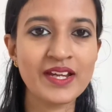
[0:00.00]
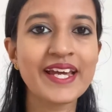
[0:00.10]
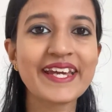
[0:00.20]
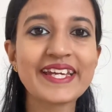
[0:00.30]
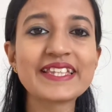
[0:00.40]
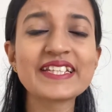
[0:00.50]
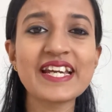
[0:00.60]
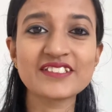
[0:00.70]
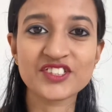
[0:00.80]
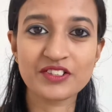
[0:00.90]
In the
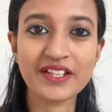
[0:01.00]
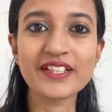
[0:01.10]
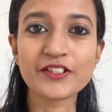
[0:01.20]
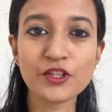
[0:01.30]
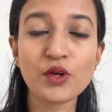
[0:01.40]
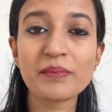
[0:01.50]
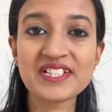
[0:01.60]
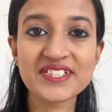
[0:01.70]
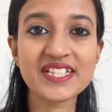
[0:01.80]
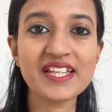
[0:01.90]
next screen, you will be
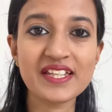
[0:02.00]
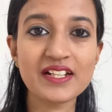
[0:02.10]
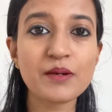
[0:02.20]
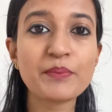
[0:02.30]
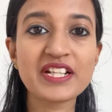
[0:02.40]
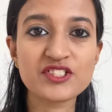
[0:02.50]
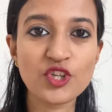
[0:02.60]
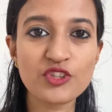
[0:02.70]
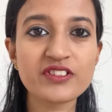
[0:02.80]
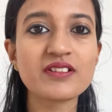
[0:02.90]
seeing a
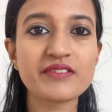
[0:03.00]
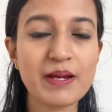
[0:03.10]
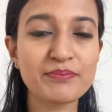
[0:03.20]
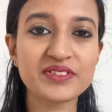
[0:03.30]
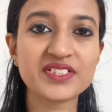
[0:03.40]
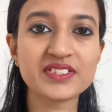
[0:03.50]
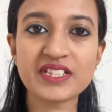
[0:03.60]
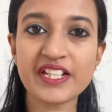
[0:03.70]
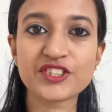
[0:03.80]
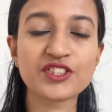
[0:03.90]
pictorial
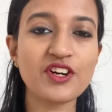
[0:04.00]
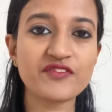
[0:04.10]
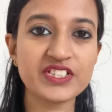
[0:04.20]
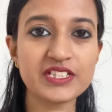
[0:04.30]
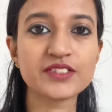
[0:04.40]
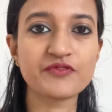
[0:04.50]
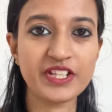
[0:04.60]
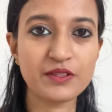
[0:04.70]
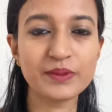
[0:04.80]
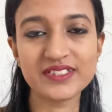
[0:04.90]
representation of these
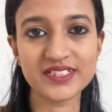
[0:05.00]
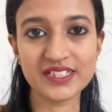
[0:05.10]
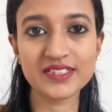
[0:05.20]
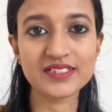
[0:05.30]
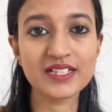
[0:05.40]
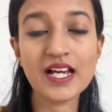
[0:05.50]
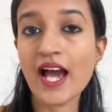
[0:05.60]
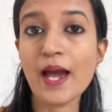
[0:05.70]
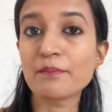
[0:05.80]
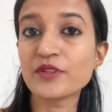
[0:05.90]
frequencies.
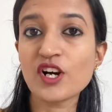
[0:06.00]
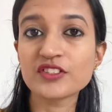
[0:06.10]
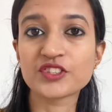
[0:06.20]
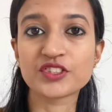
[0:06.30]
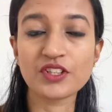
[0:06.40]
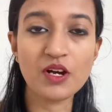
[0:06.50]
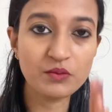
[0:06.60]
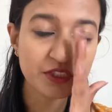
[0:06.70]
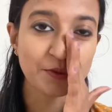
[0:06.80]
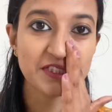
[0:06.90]
I'm not sure
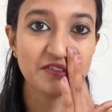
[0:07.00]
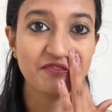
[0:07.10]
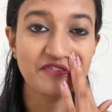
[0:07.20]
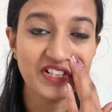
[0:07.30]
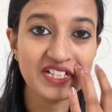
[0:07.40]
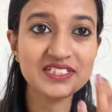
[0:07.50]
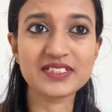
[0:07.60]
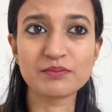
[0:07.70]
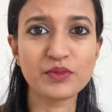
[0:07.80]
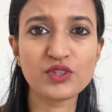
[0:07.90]
which was the
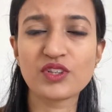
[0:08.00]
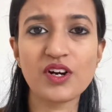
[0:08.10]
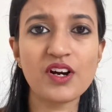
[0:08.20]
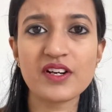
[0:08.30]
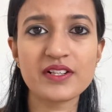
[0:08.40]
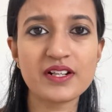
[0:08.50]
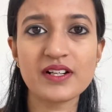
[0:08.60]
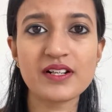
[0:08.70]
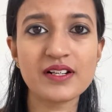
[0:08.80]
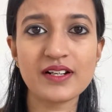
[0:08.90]
first book
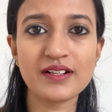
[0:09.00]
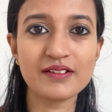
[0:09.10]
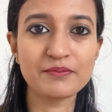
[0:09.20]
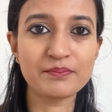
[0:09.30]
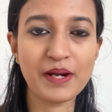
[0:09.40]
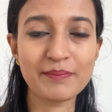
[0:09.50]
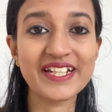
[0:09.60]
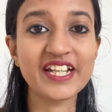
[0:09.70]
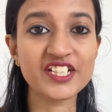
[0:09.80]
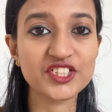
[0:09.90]
or
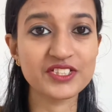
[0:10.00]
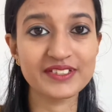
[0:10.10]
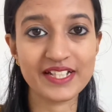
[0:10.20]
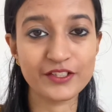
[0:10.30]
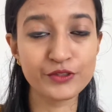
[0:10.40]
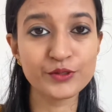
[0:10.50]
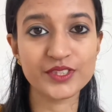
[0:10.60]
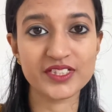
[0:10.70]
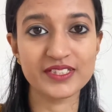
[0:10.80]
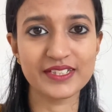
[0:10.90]
publication that
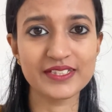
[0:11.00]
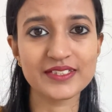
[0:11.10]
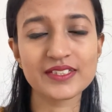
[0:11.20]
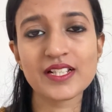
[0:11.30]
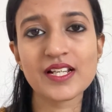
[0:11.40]
used this,